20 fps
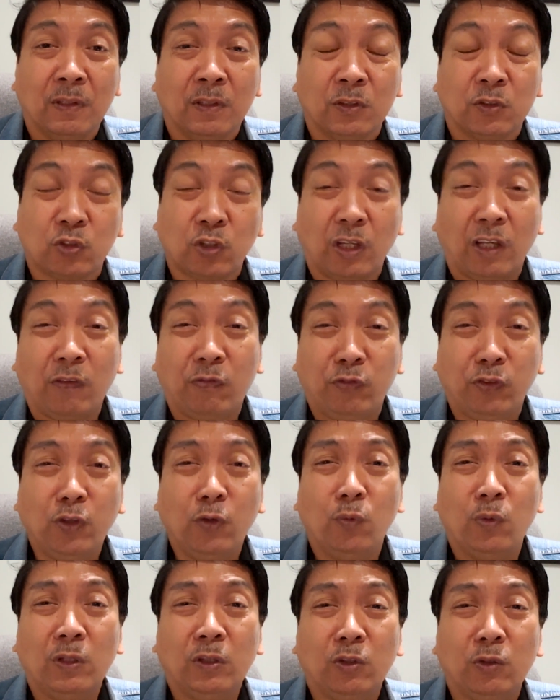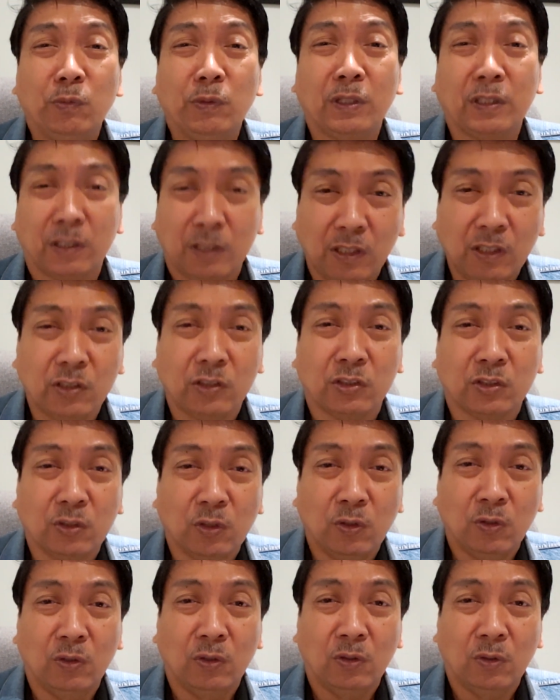So if you want to be cursed
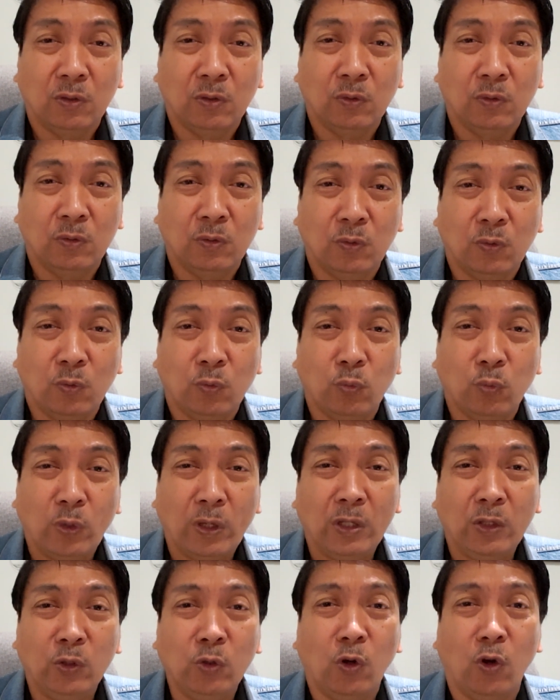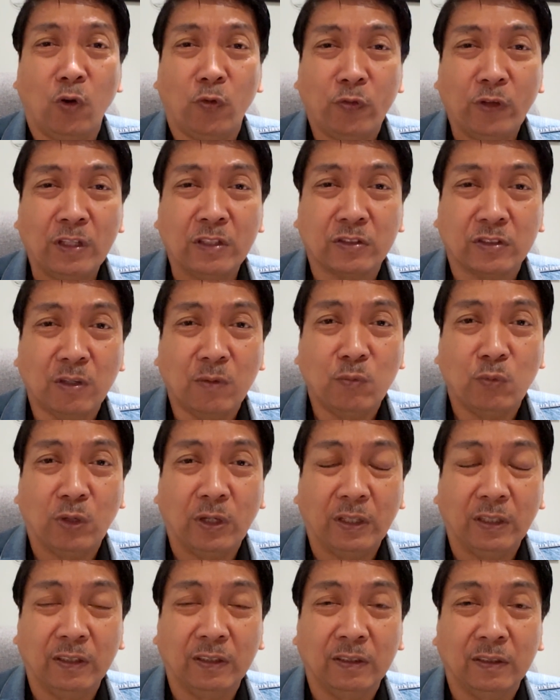when you offend
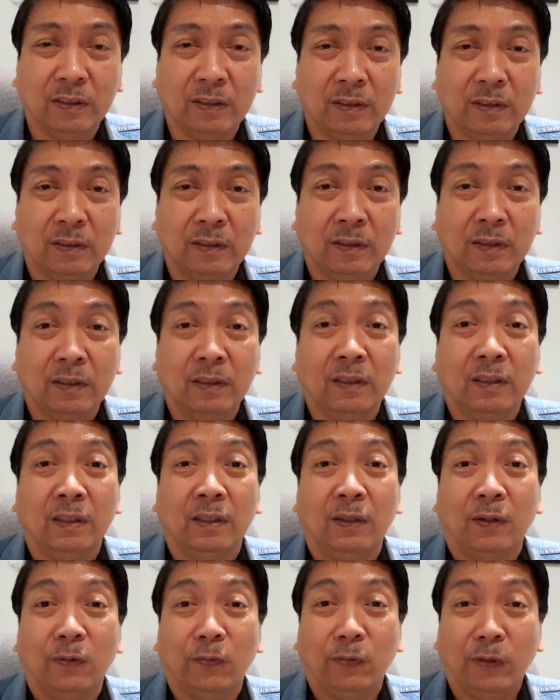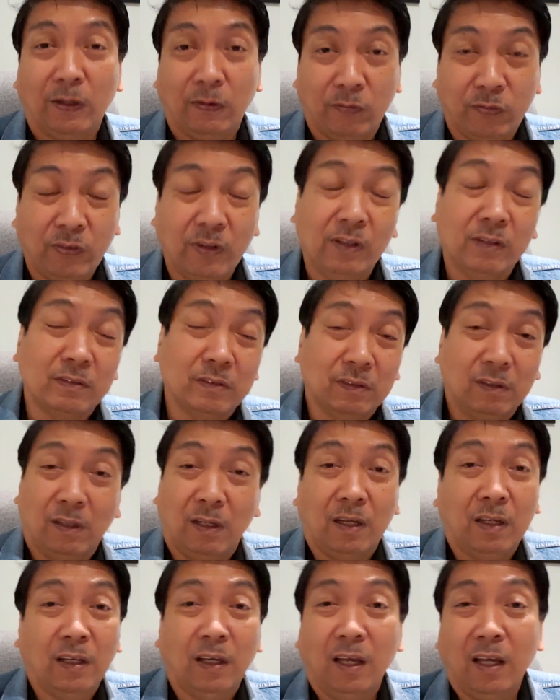someone, well, friends,
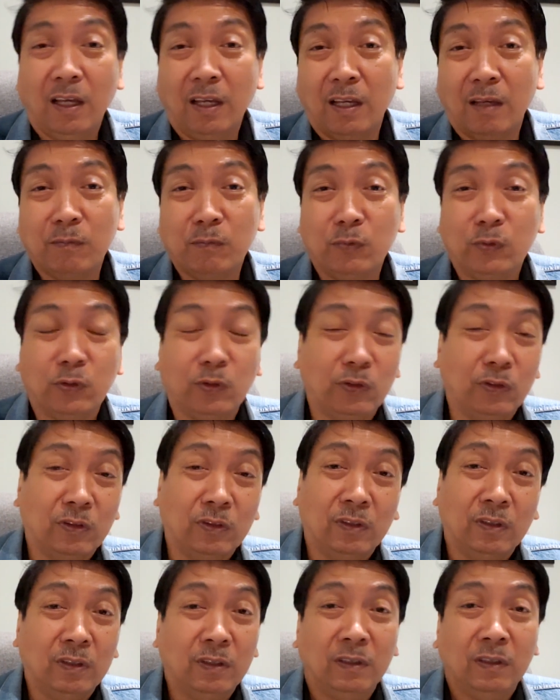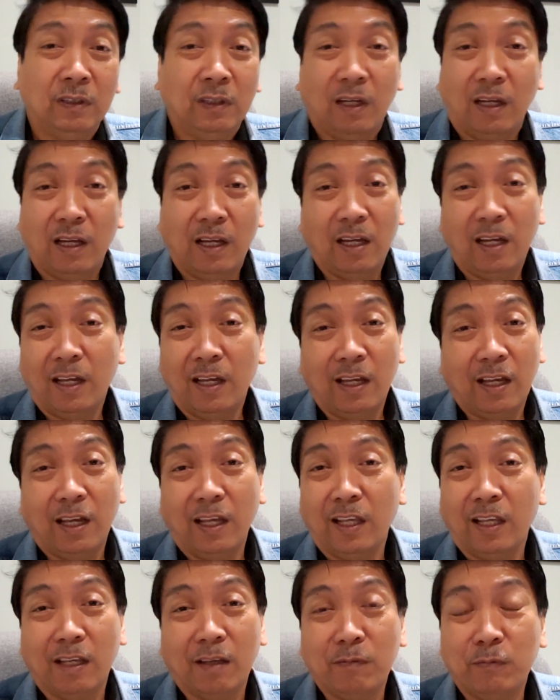I, I have no, I,
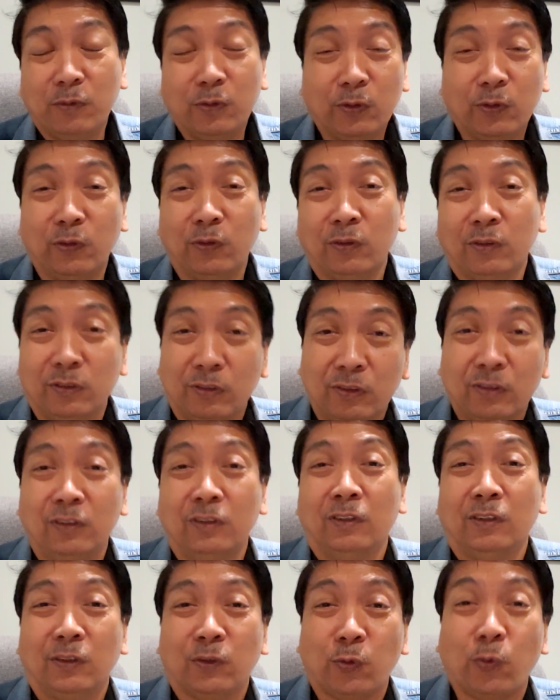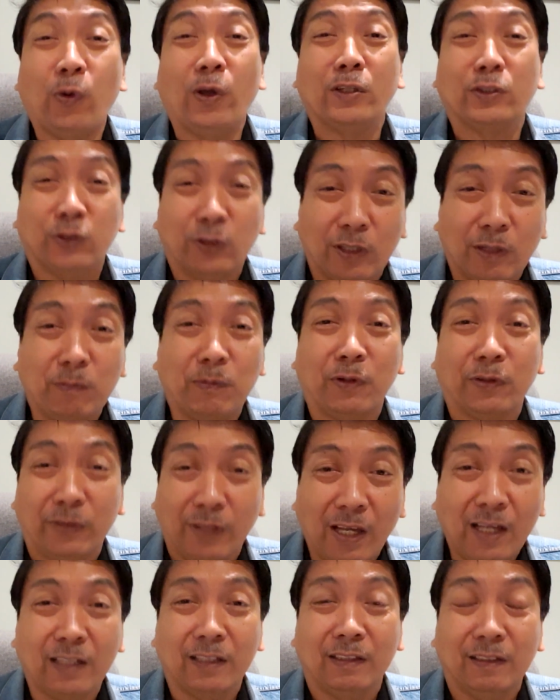I have no question about
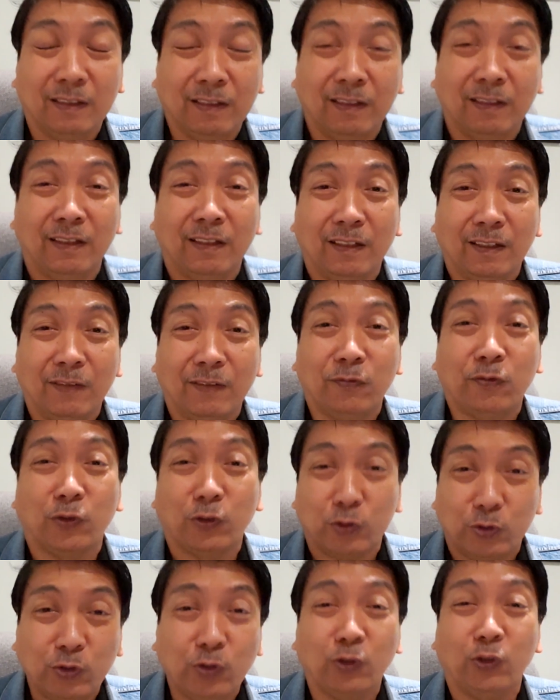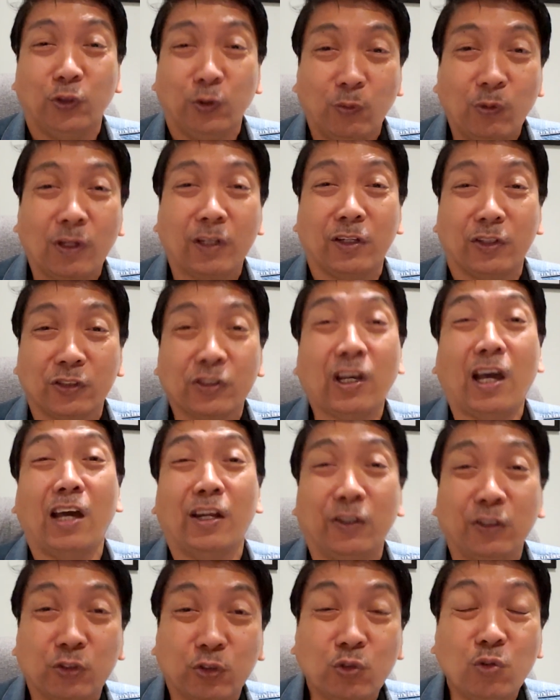that. For sure, you will curse
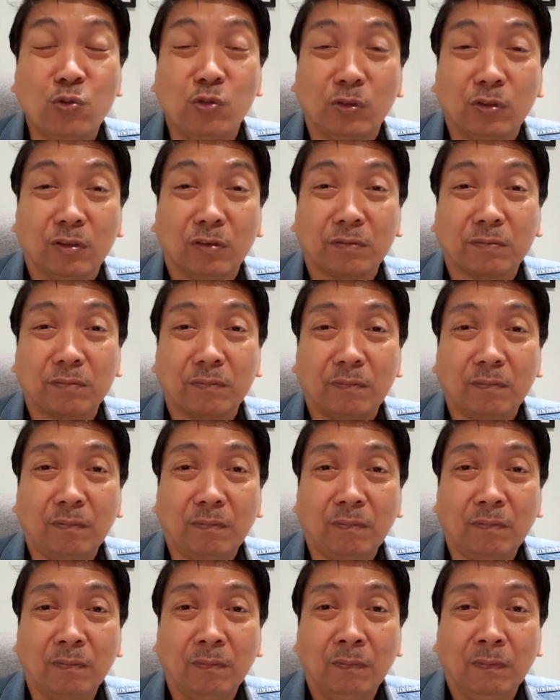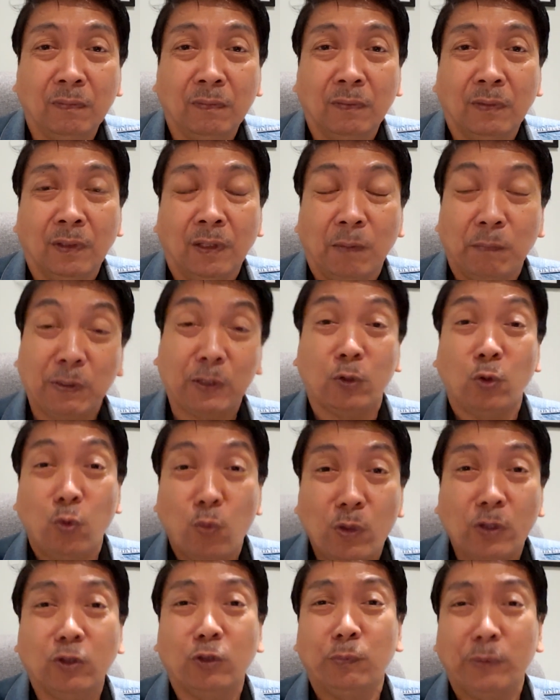others too. But who
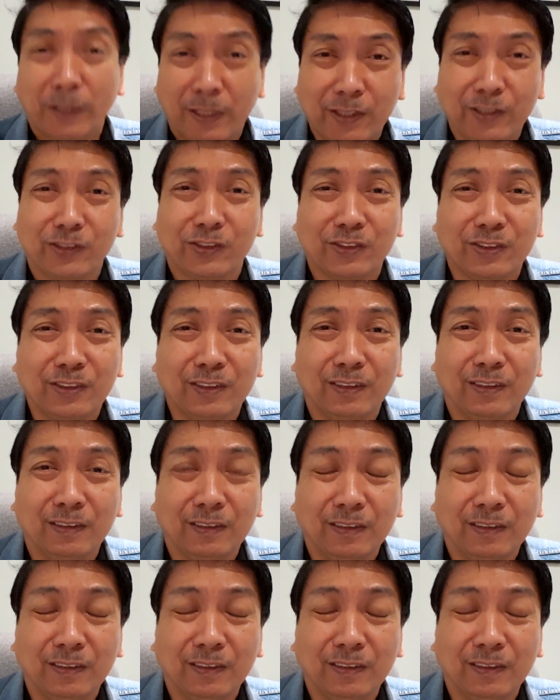want to be cursed?